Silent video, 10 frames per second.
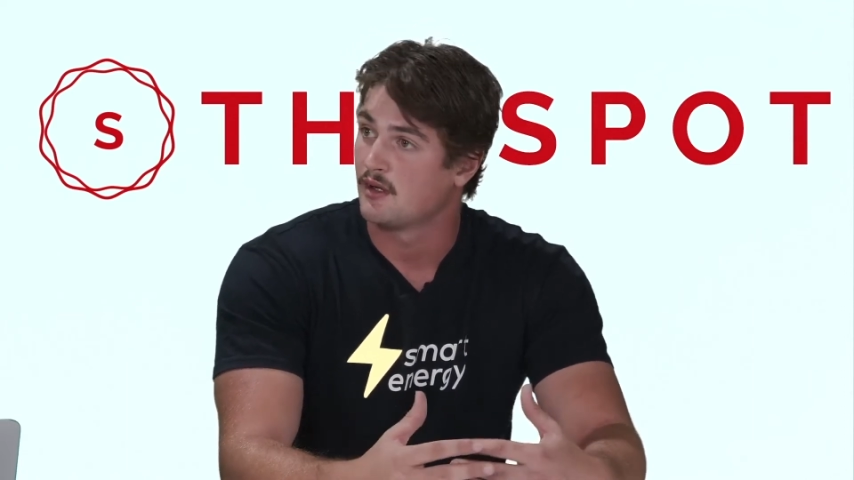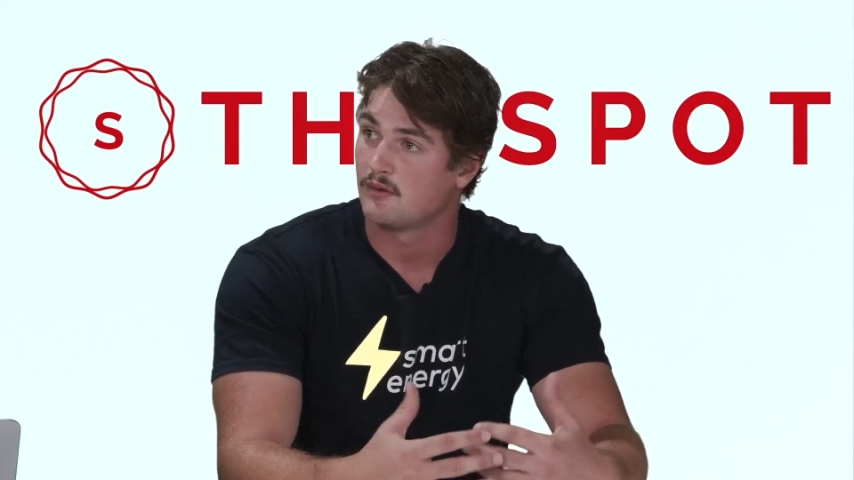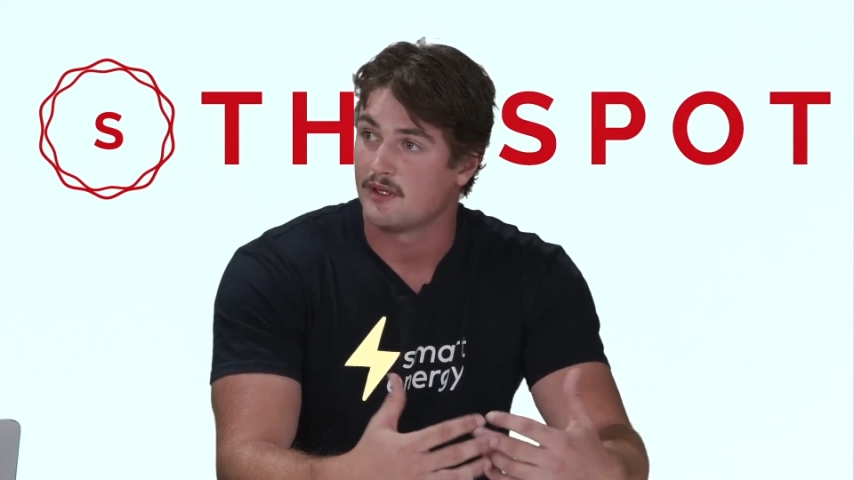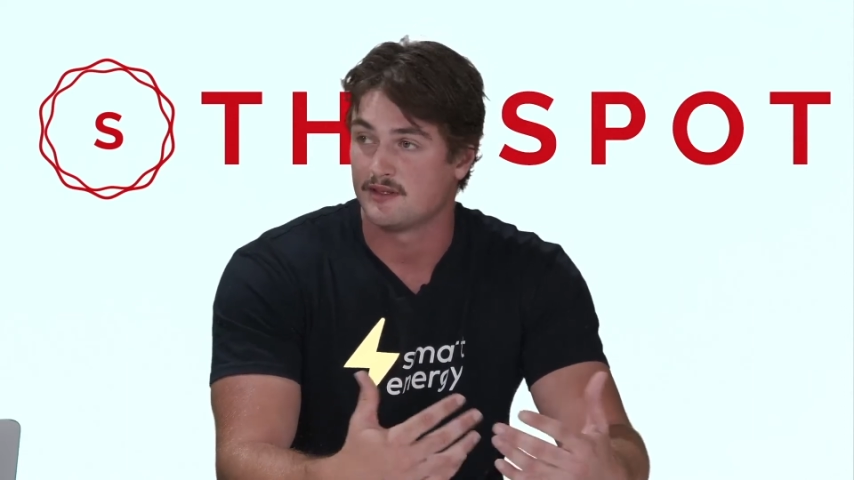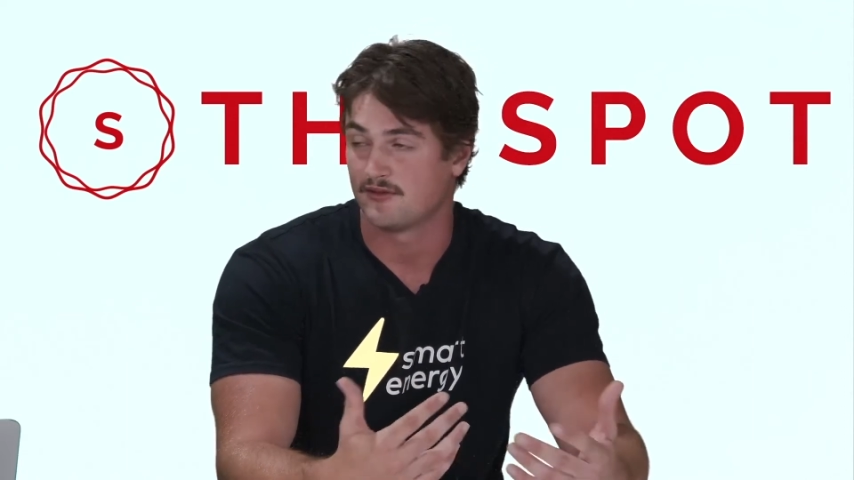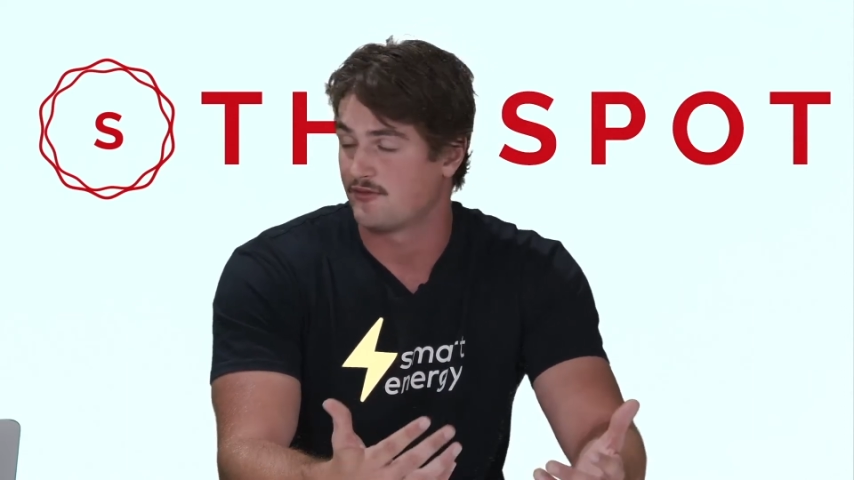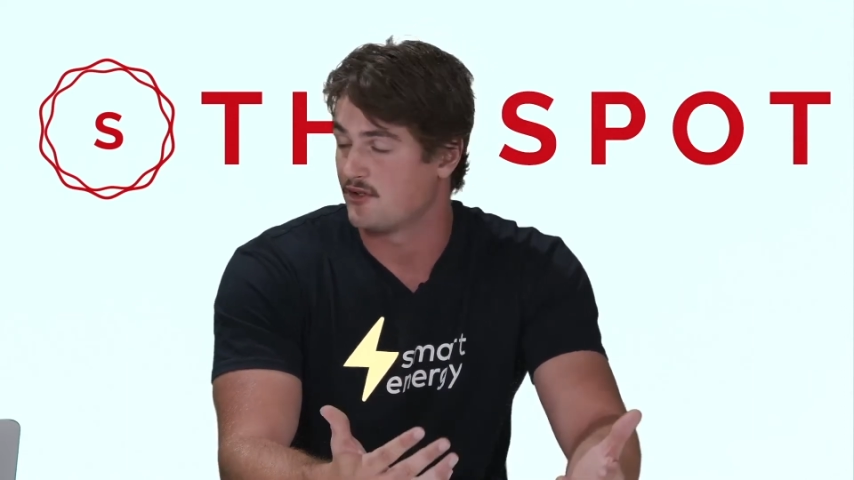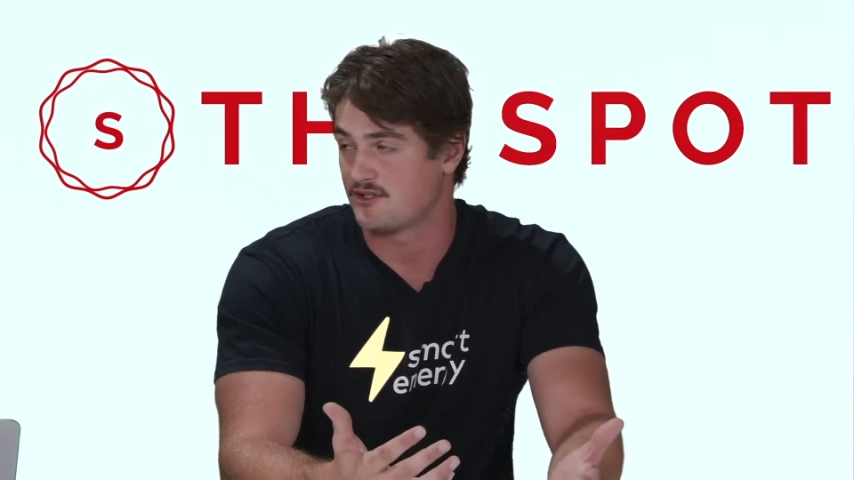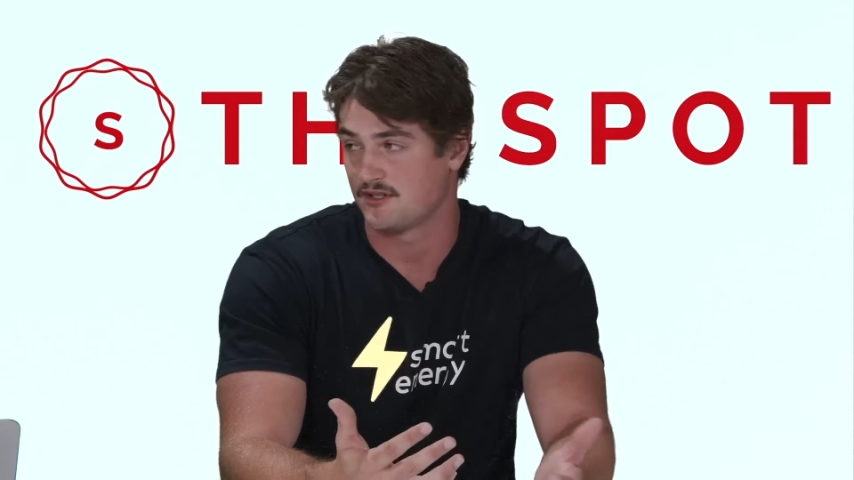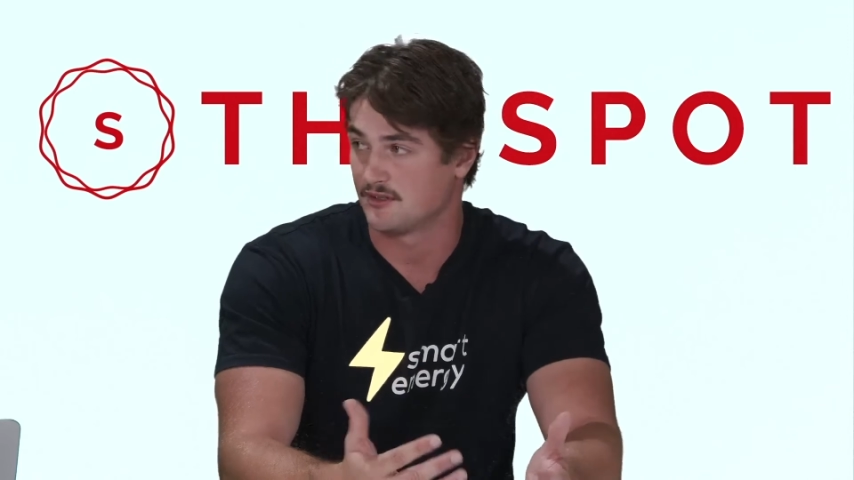In the
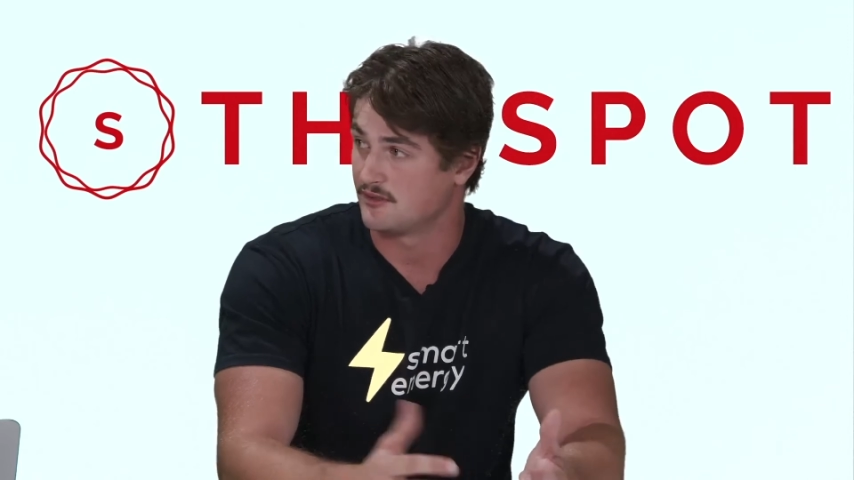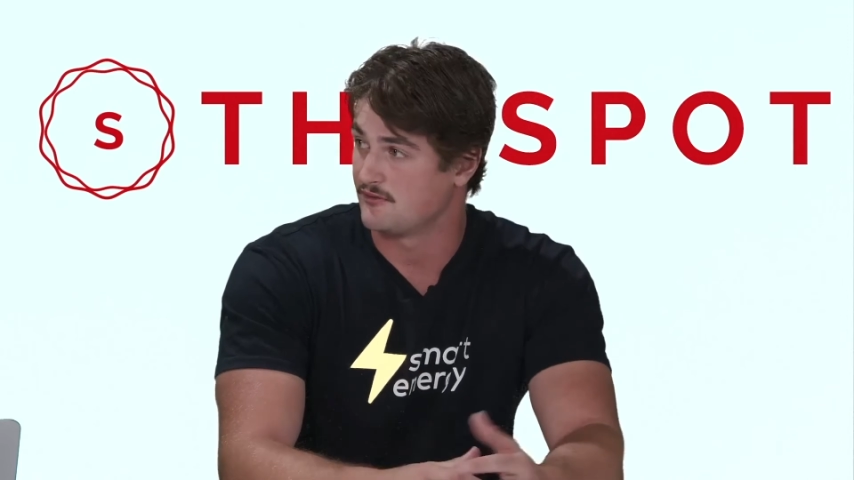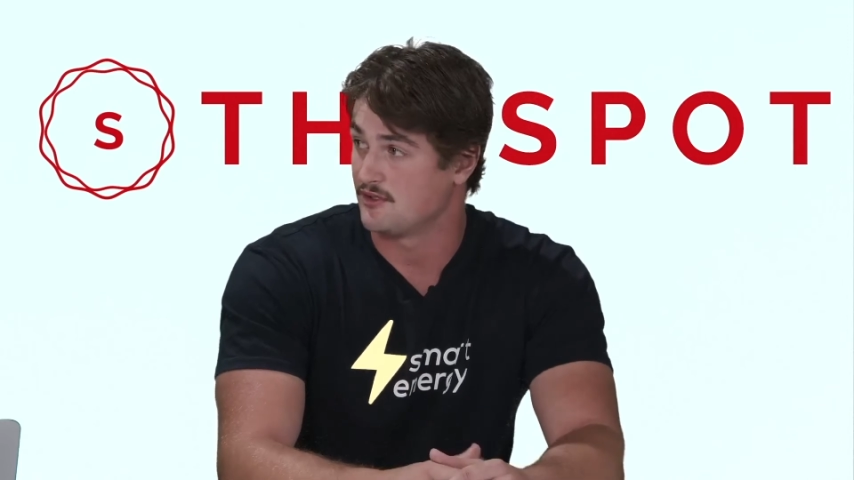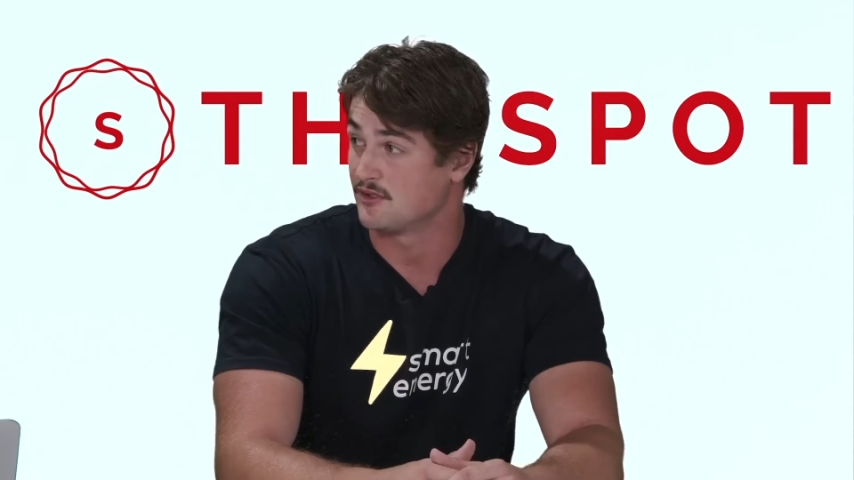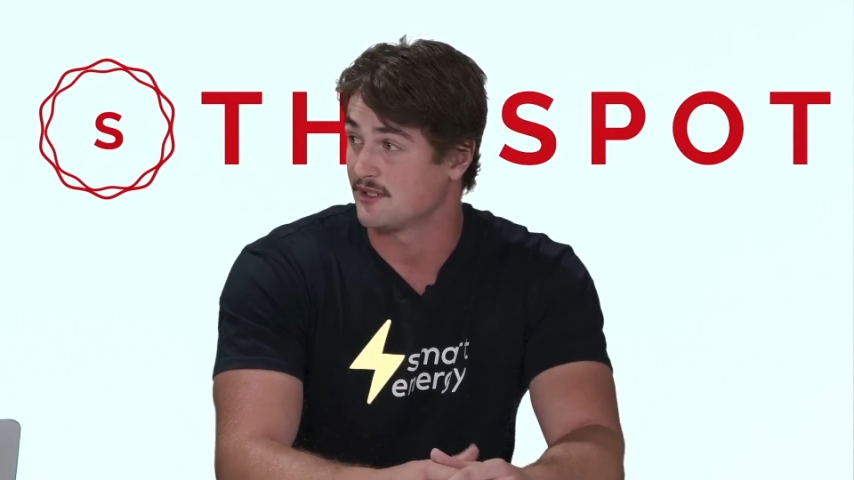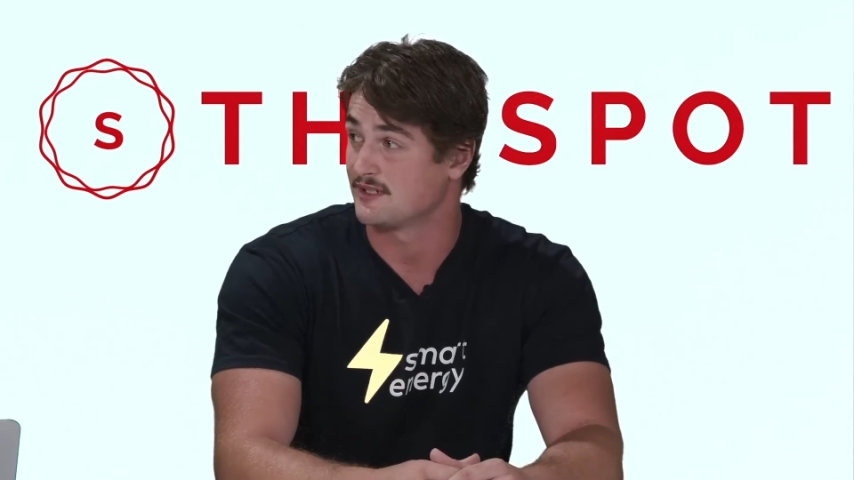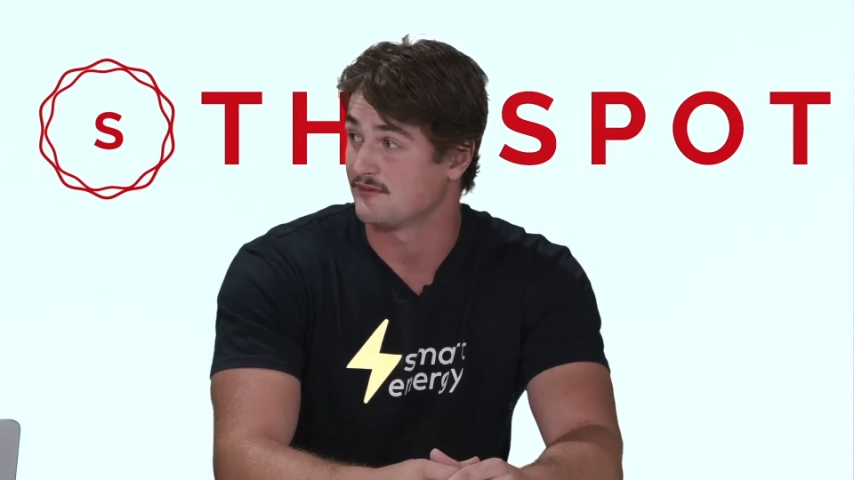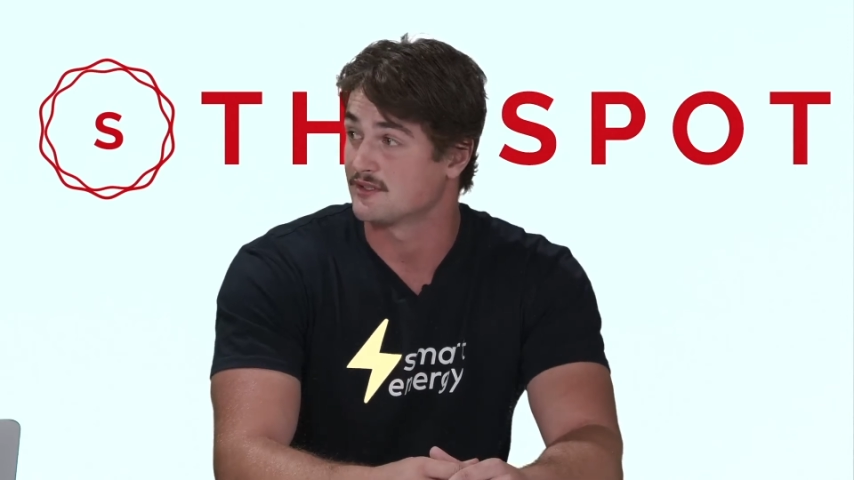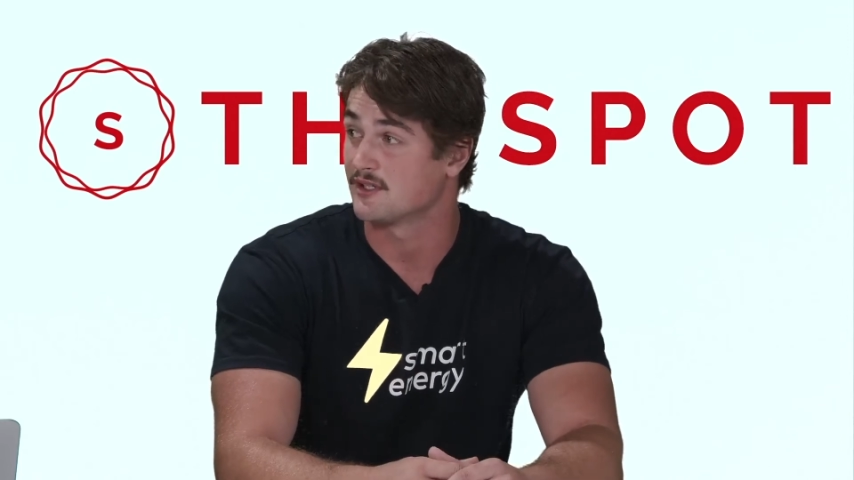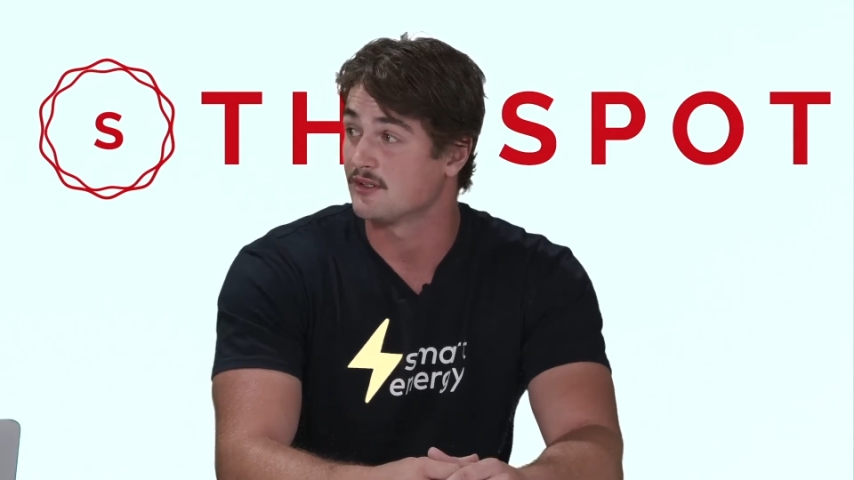first year of you guys having
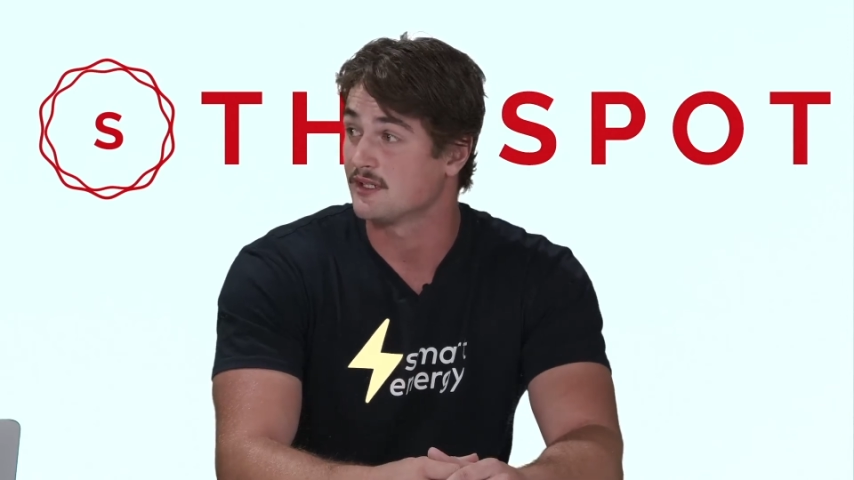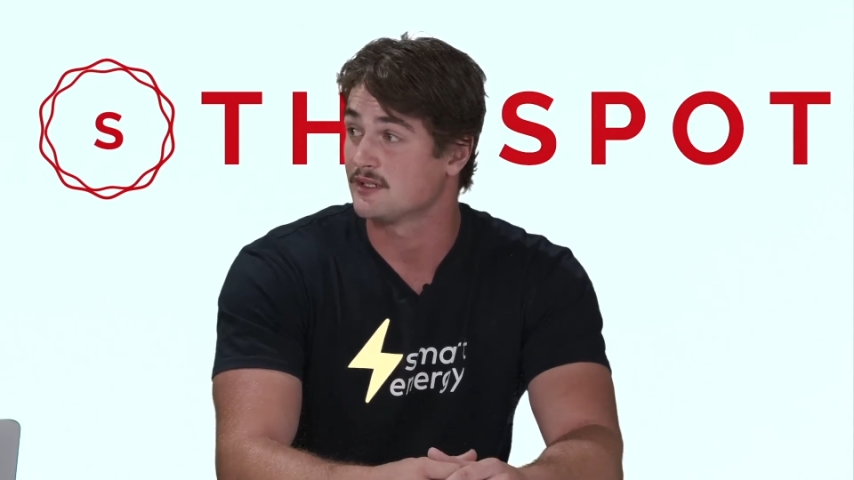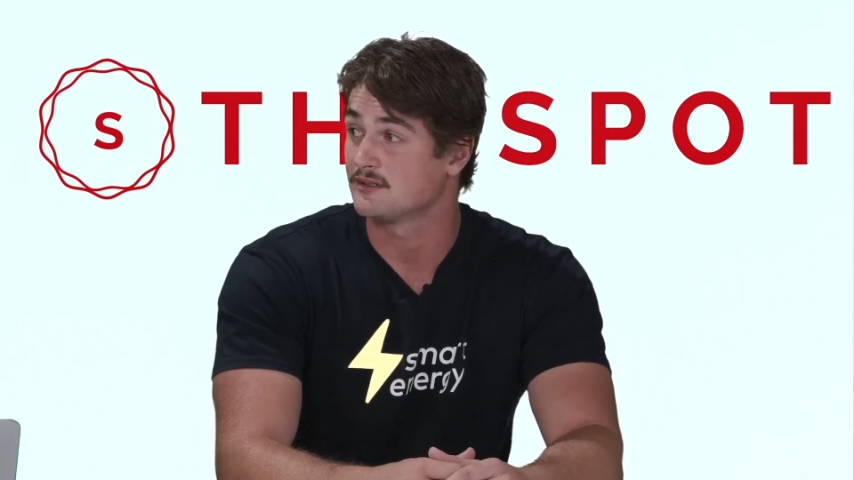solar,